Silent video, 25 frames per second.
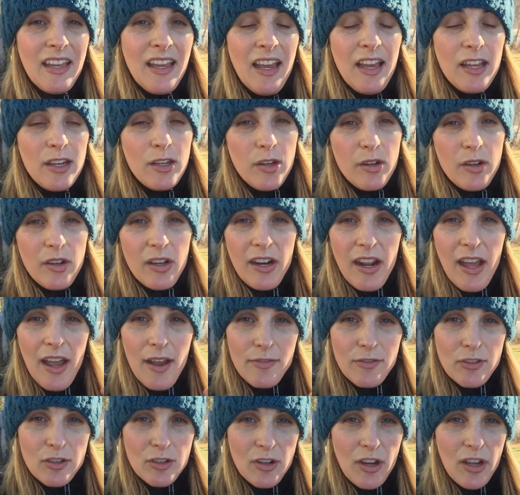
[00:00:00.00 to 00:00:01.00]
And you're going to
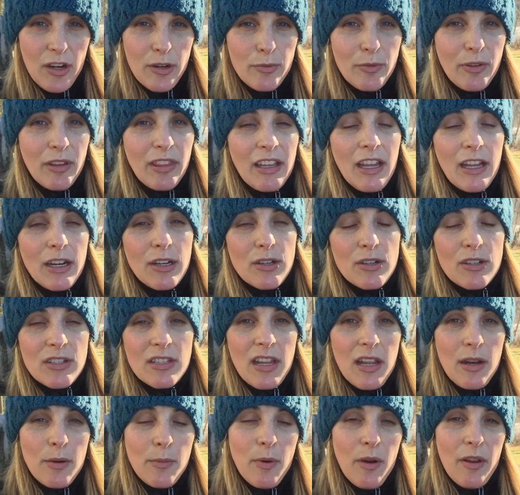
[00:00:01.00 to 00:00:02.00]
have to try to really
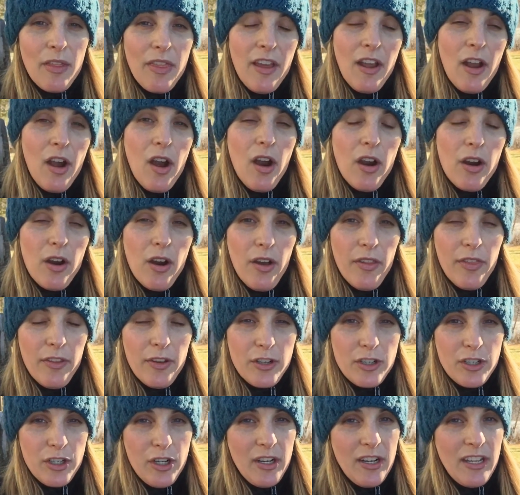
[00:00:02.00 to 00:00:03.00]
understand where they are on
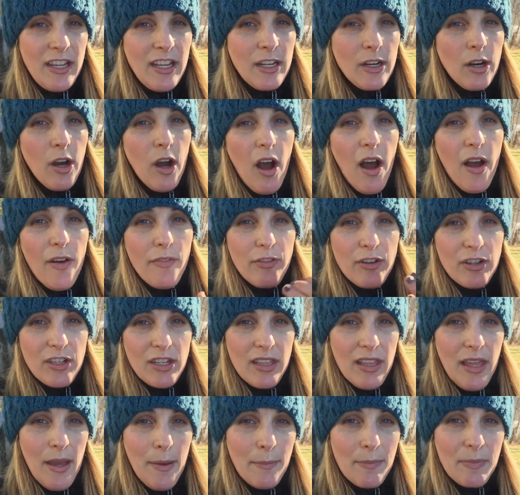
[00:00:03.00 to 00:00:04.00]
their journey and offer to
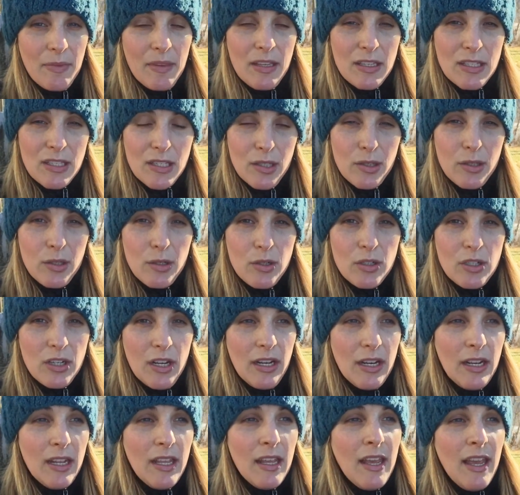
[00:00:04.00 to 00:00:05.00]
them a
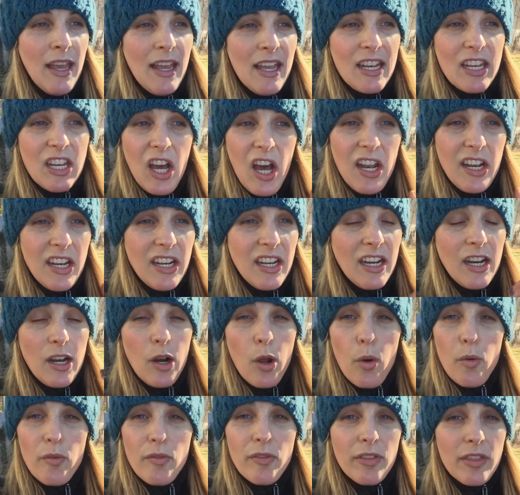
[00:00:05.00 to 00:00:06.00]
solution. And not in an
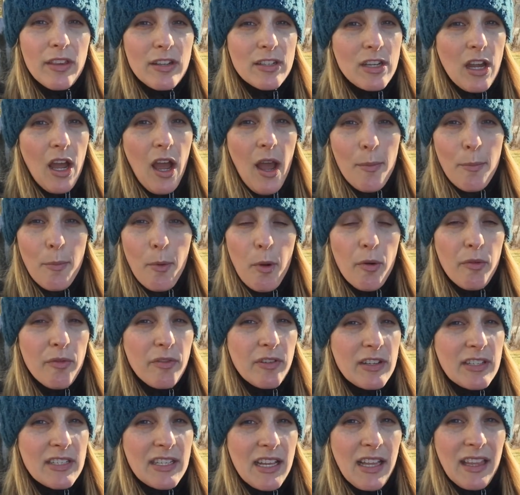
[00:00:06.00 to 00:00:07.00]
over-the-top,
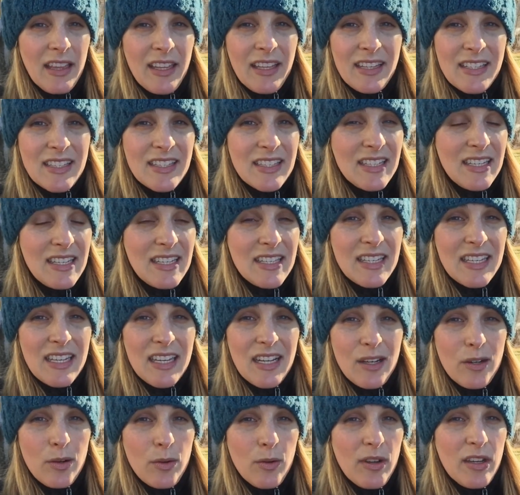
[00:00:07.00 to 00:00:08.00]
overselling, sleazy,
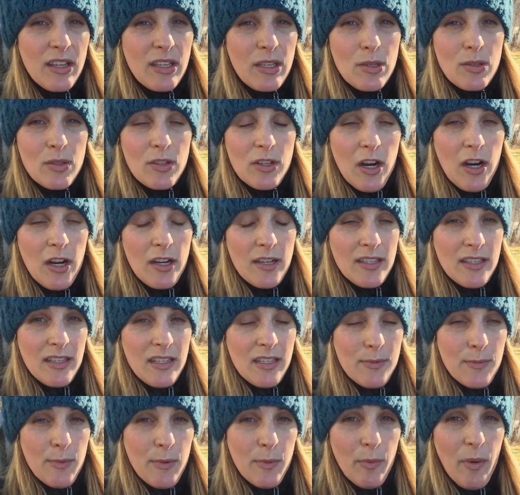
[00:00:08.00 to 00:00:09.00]
annoying used car
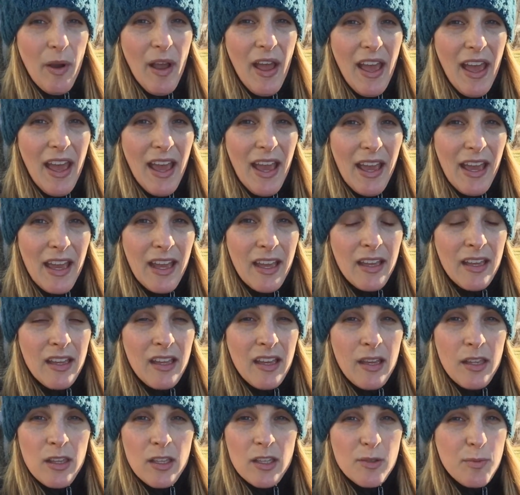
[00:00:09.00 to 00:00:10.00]
salesman way.
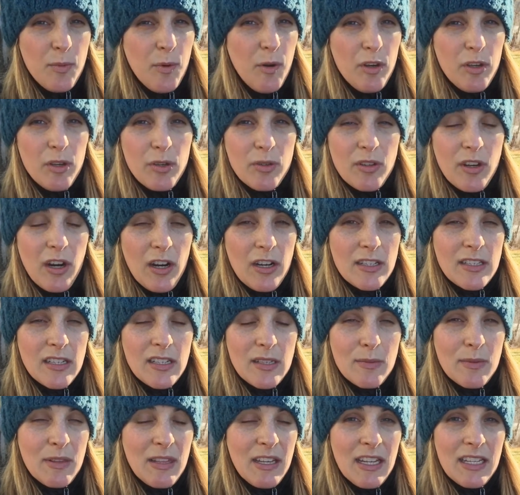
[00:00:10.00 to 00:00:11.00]
Those poor used car
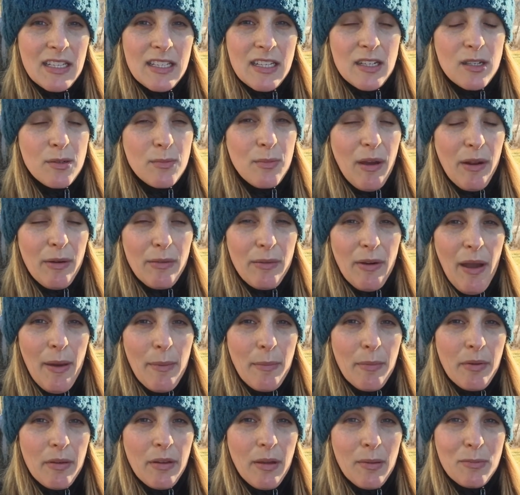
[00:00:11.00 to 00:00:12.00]
salesmen, they get such a bad rep.
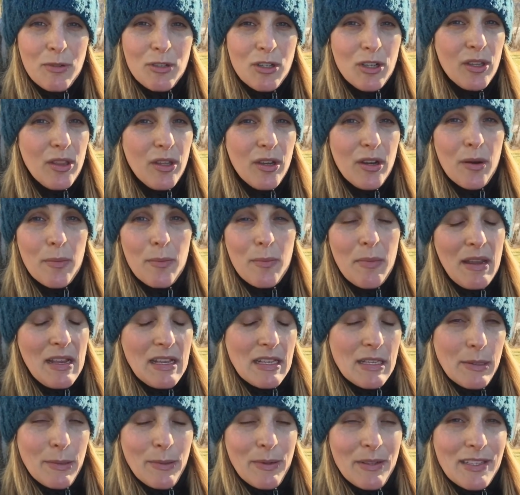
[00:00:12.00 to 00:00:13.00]
I'm sure there are
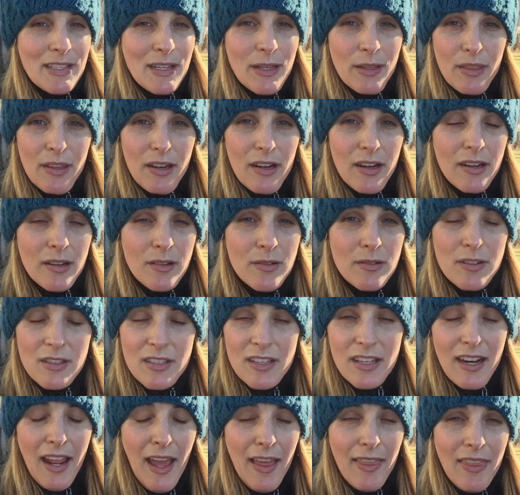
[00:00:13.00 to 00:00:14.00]
amazing ones out there. I'm just
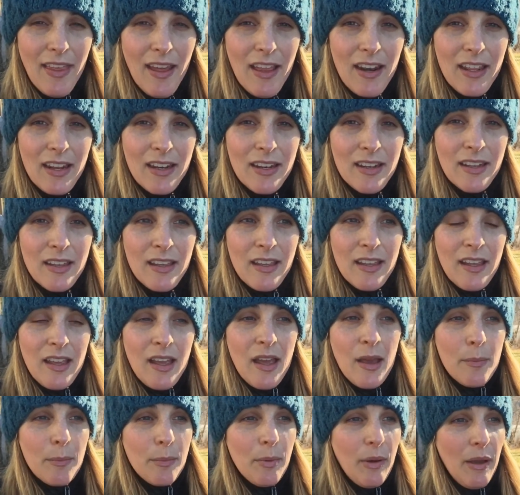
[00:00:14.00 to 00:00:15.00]
going to add that in.
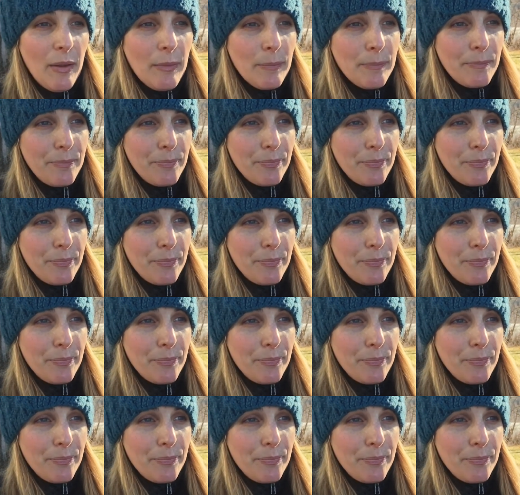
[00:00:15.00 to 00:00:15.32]
But